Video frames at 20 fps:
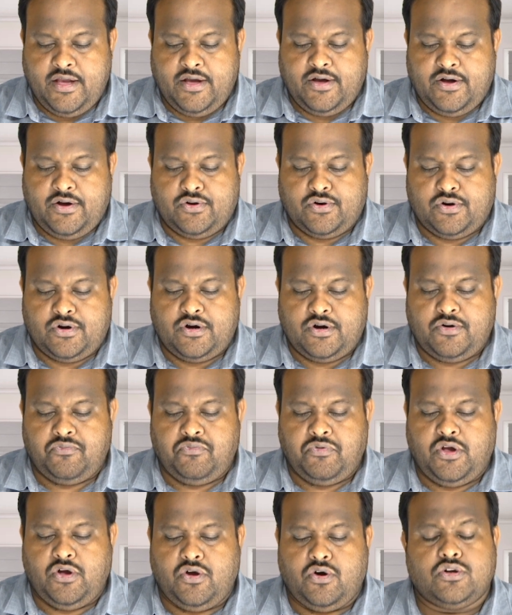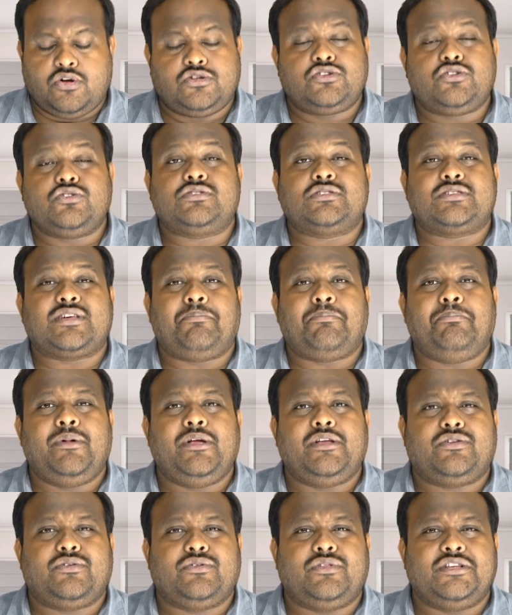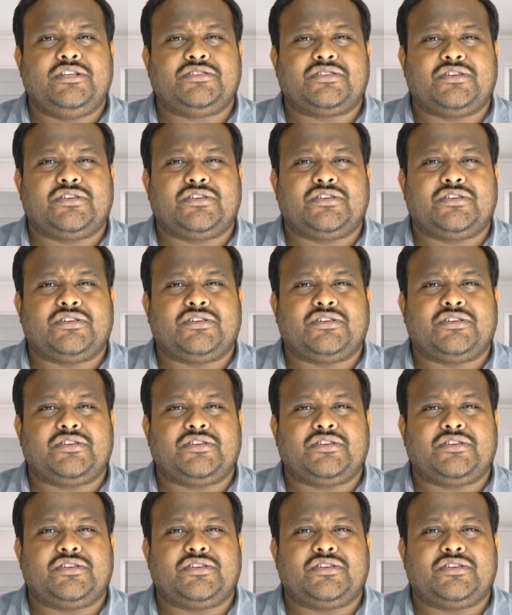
or we ought to submit to these